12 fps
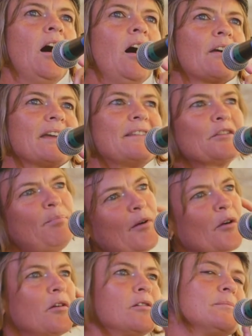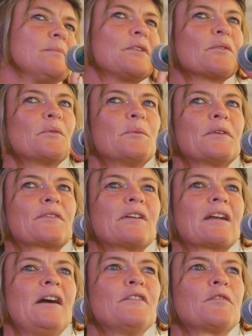Okay, this poem was
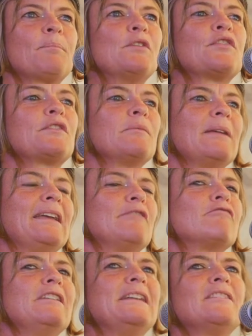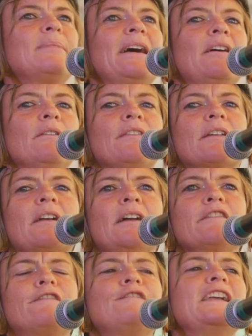kind of supposed to be written about the
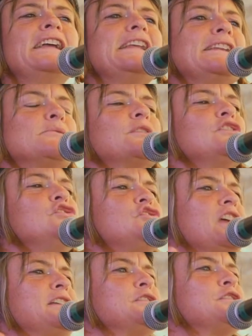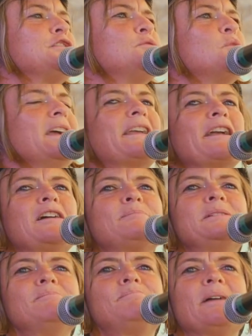kind of feeling that was engendered, waking up
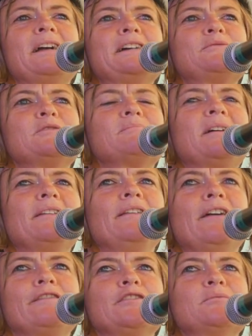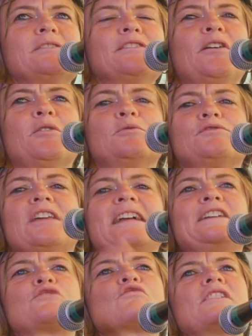in bed with my lover with the whole
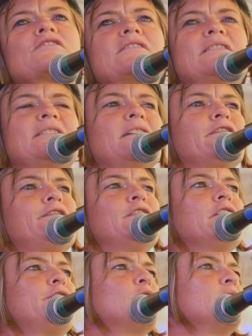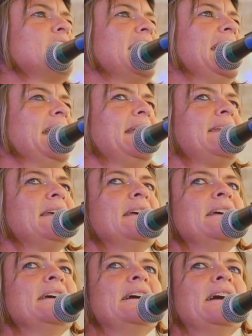day stretched forward ahead.
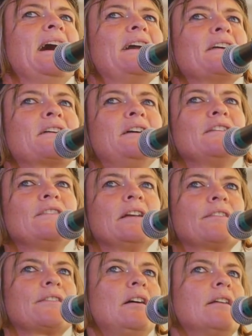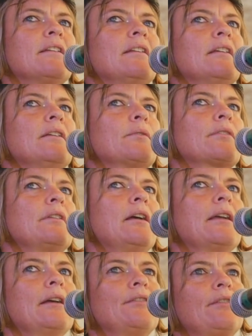And I kind of like started it was
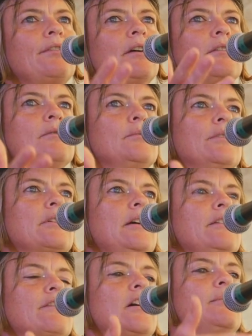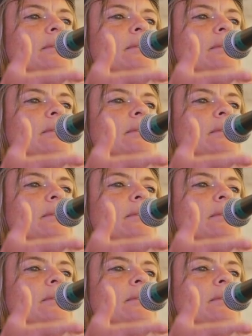like as the sun was kind of